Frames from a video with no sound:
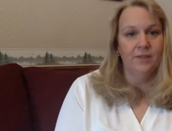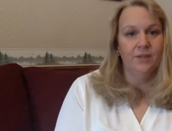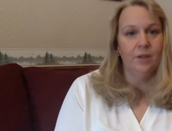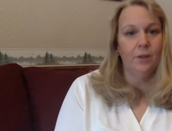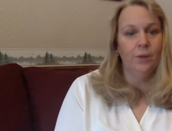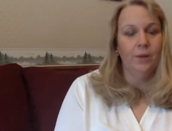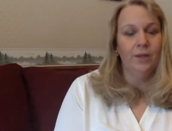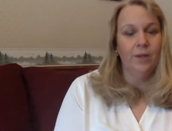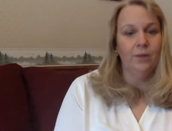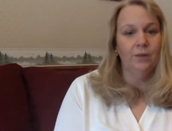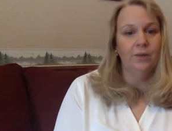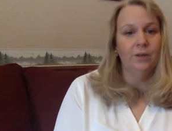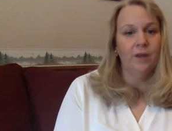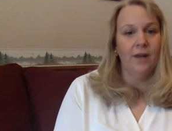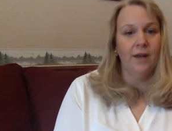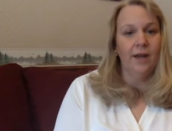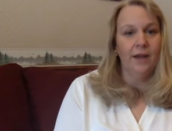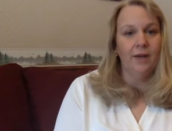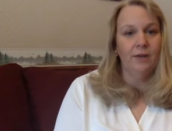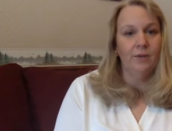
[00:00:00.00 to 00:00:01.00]
So when you were
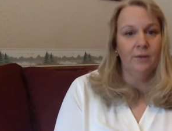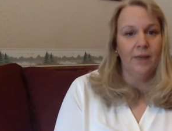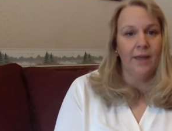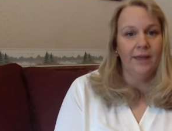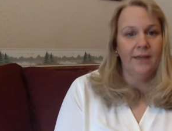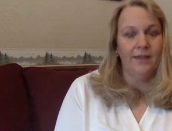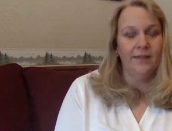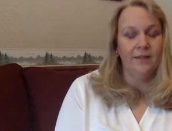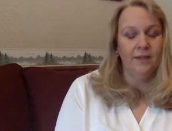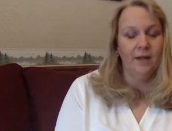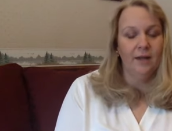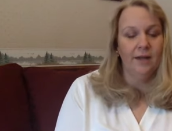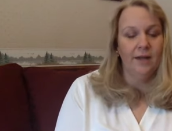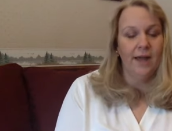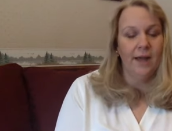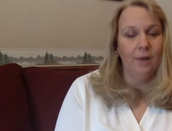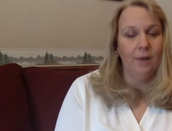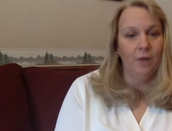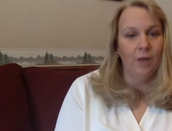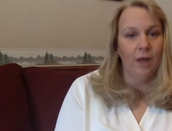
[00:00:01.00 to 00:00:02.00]
taught how to write an
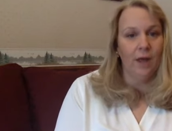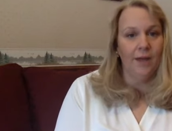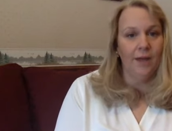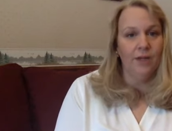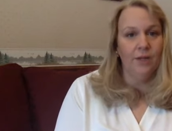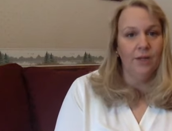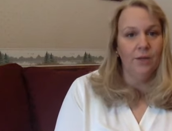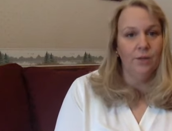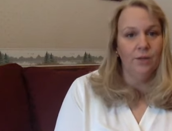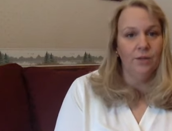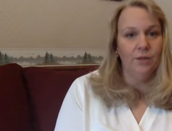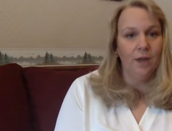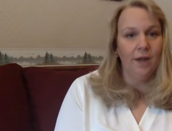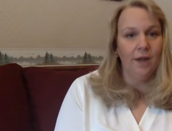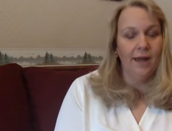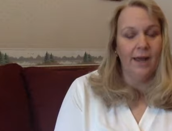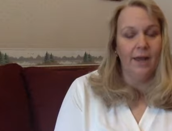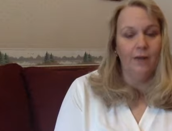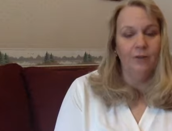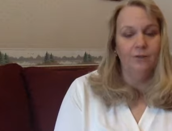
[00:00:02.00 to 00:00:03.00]
outline, you were
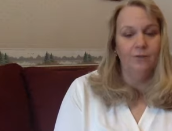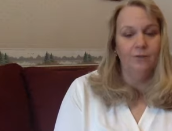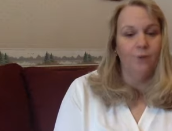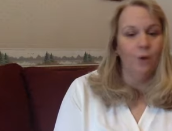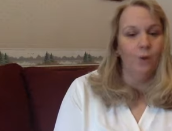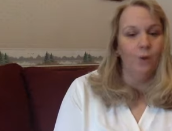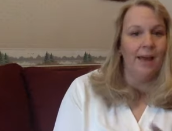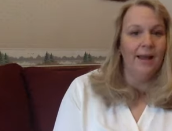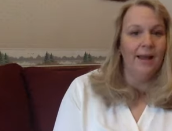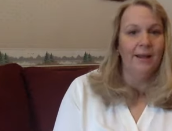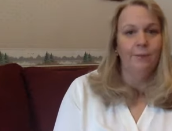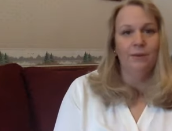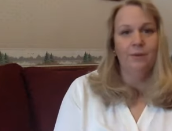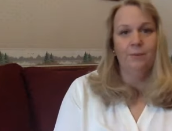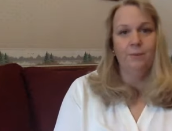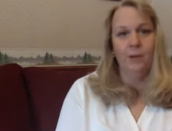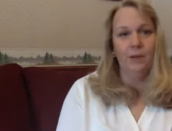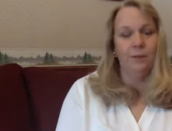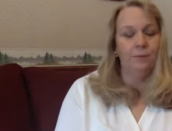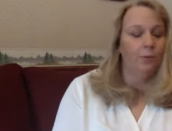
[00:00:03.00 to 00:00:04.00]
taught how to format it
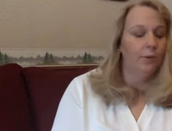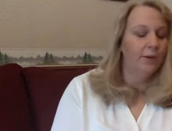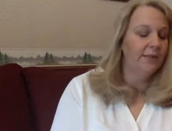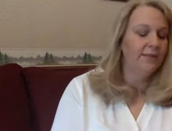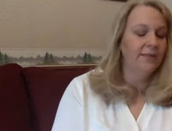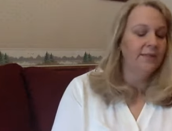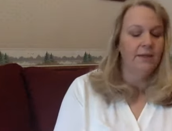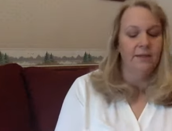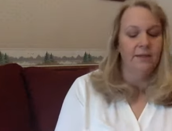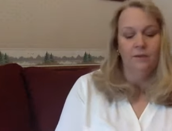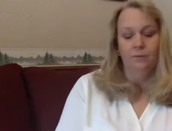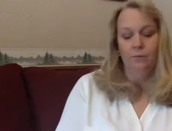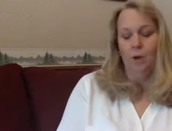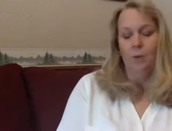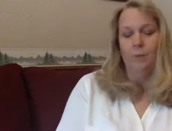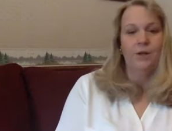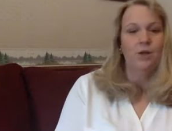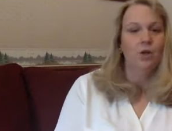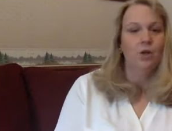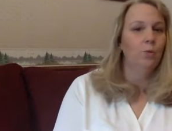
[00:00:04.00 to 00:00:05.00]
with bullet points and
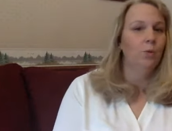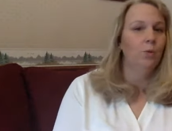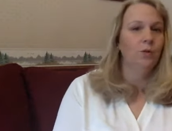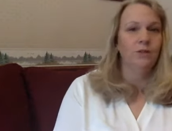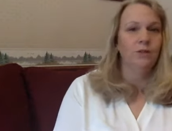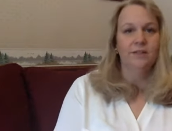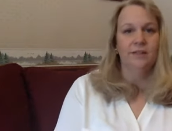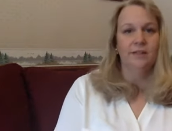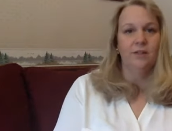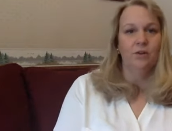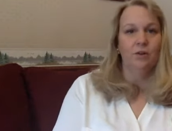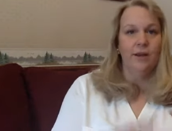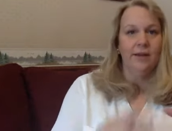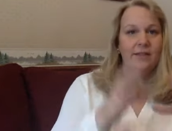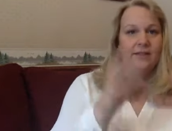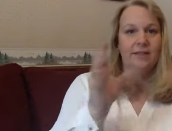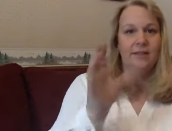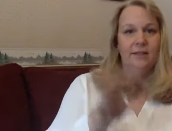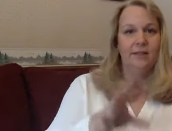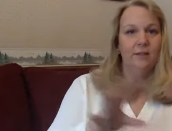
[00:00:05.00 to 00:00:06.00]
Roman numerals and
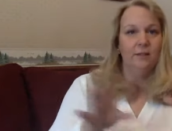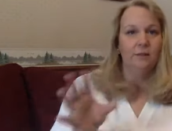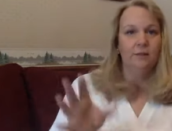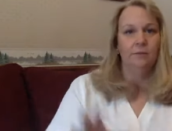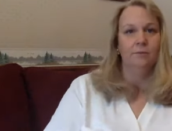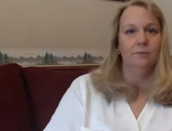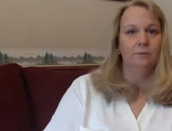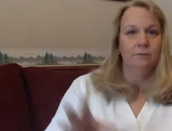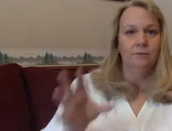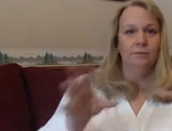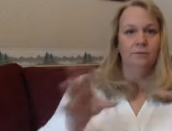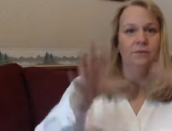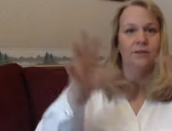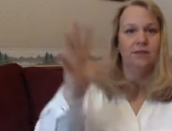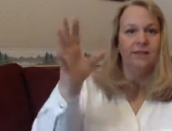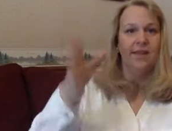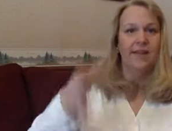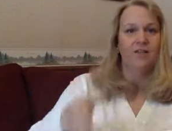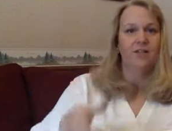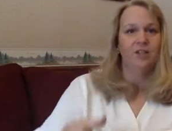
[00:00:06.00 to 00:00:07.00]
crazy little
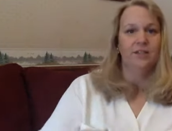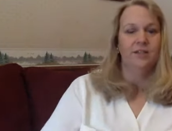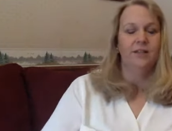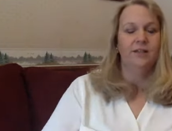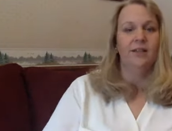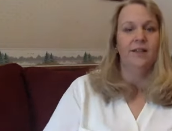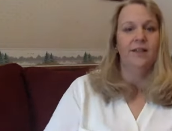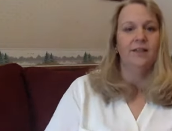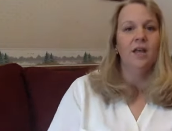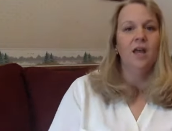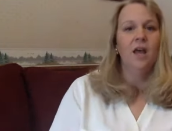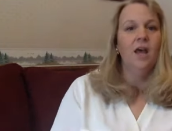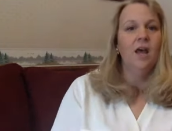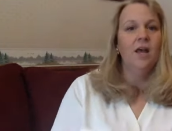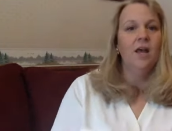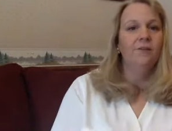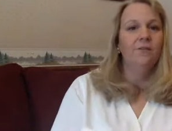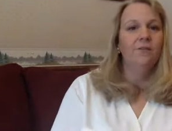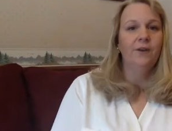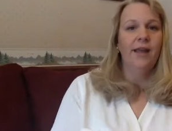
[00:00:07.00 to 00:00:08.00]
sketches and things.
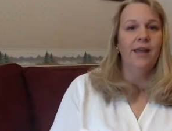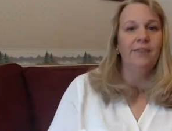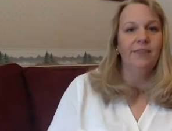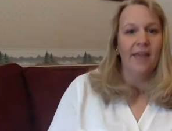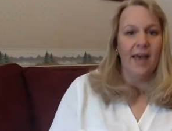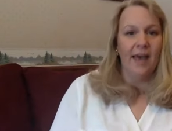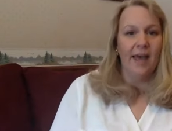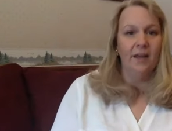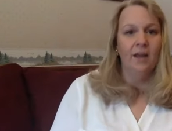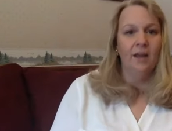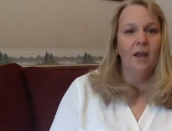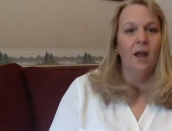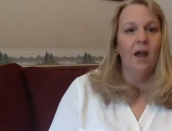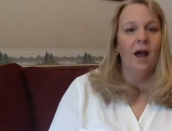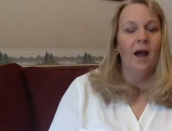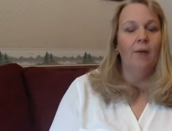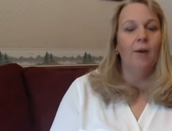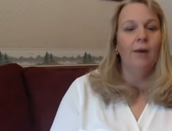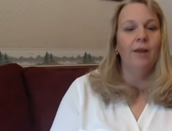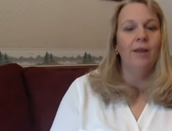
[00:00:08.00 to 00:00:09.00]
Forget that.
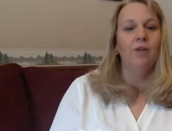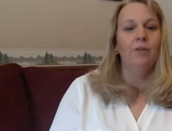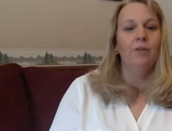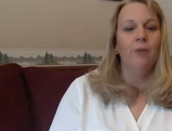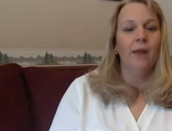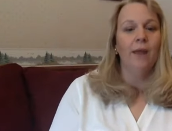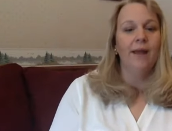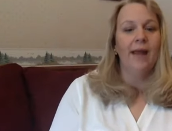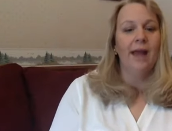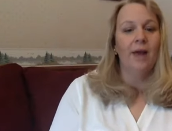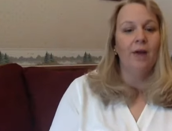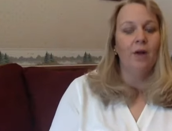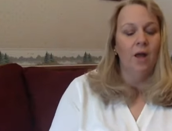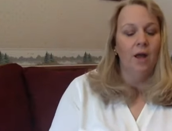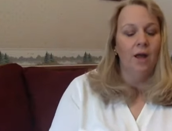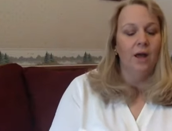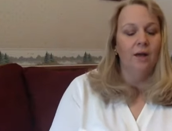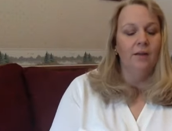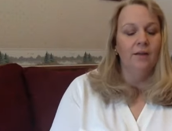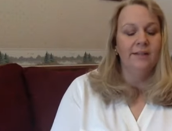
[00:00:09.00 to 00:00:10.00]
I want you to write out
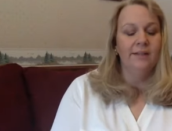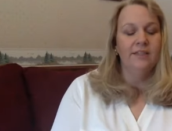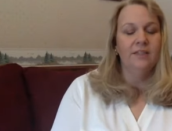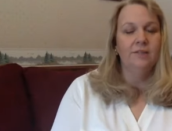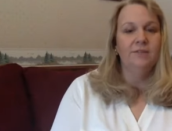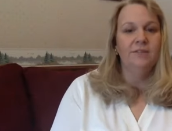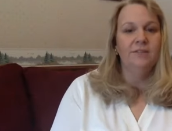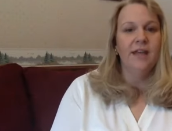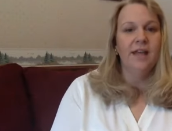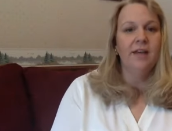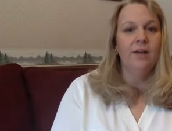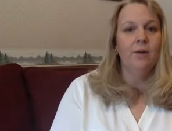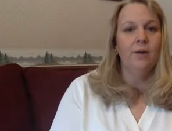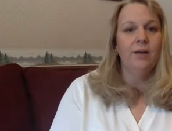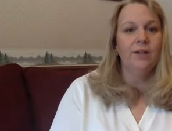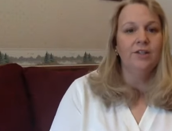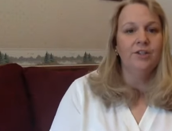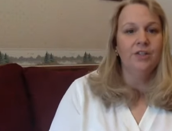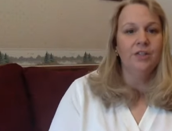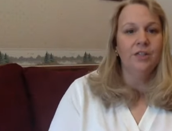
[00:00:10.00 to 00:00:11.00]
a list of 10
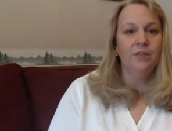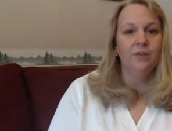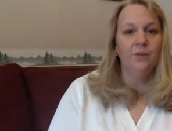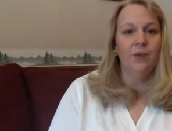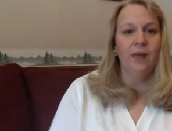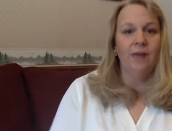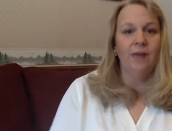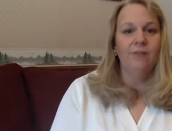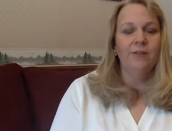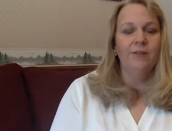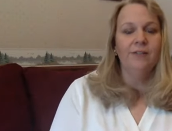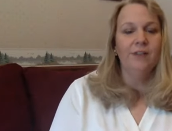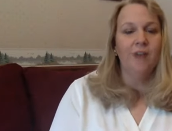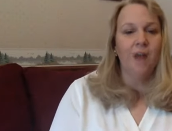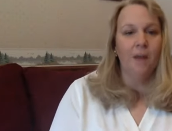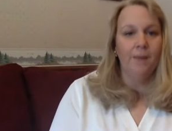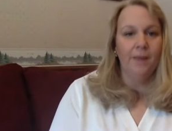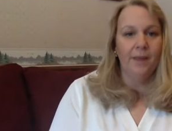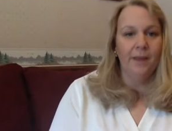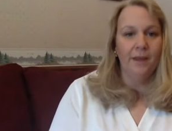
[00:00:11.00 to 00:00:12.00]
questions for every
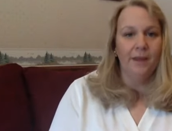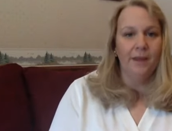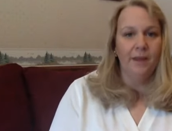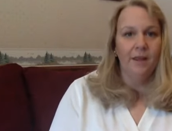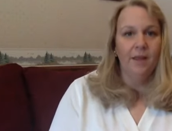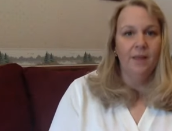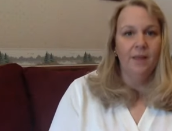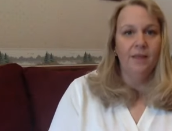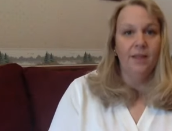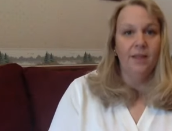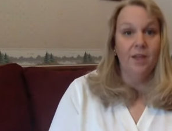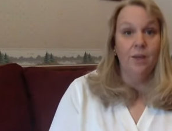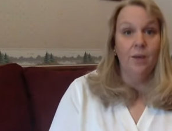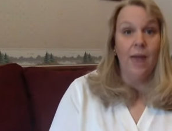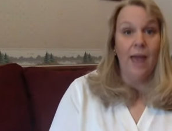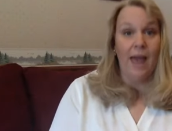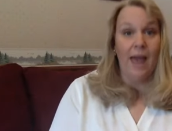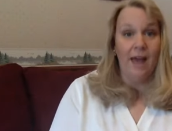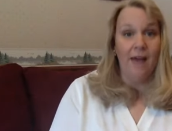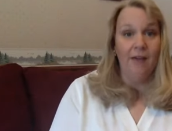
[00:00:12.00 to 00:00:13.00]
topic that you
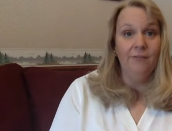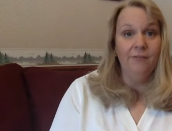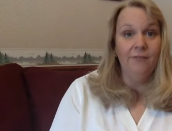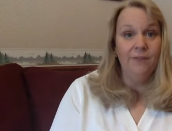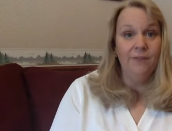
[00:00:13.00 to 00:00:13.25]
have.